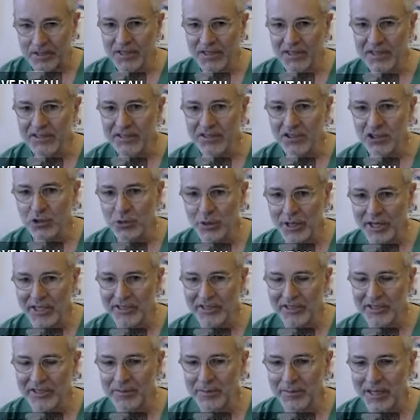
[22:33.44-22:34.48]
is
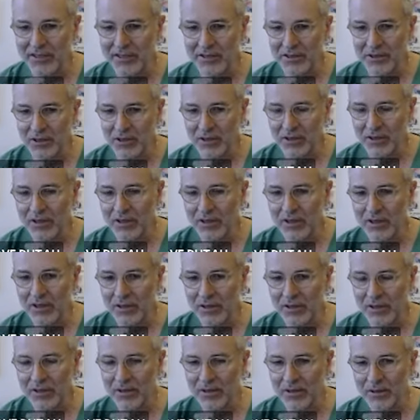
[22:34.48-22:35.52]
created by
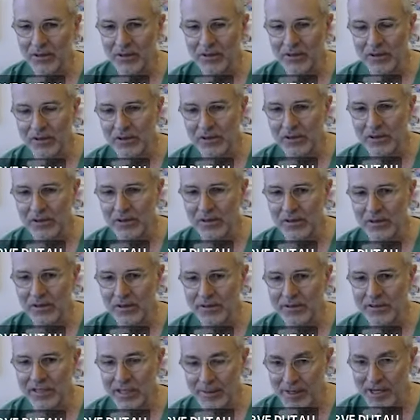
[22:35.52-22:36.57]
the
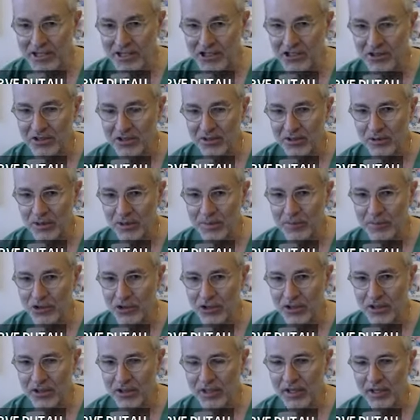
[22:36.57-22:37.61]
damage,
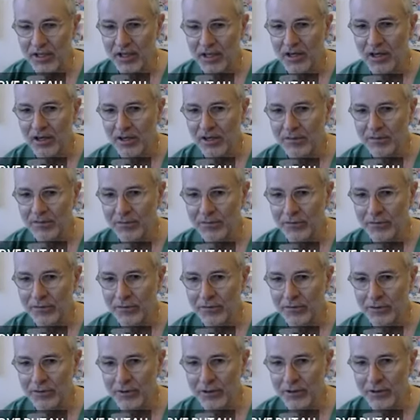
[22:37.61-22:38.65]
rupture of
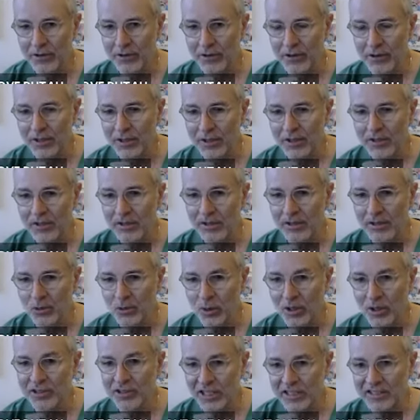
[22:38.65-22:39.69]

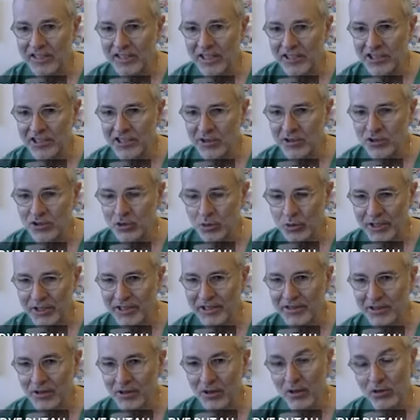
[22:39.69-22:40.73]
one cartilaginous
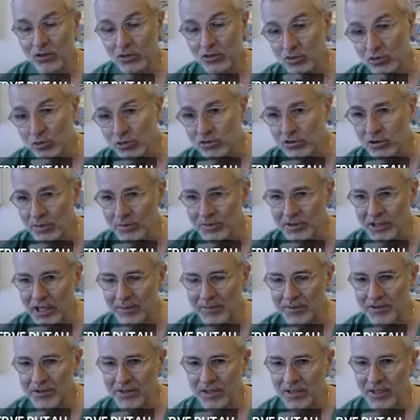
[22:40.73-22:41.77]
ring, or two
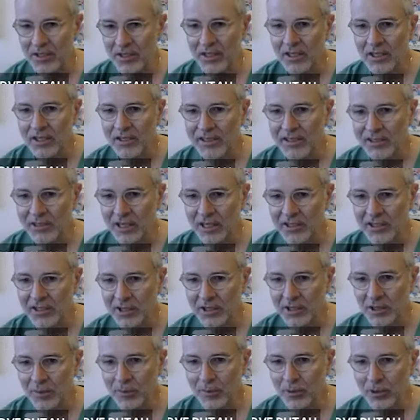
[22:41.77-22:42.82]
sometimes, in the
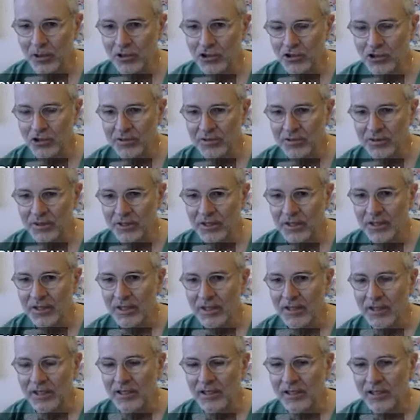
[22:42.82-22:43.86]
anterior portion.
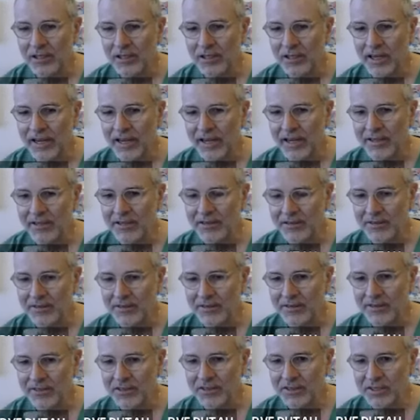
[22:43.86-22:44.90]
And
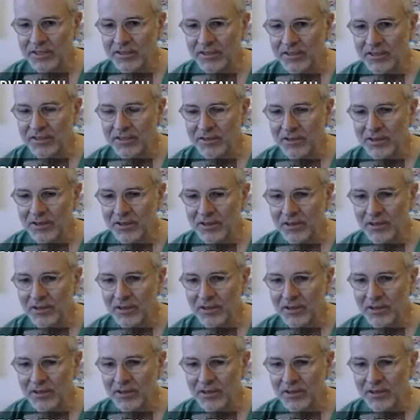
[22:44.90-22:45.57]
this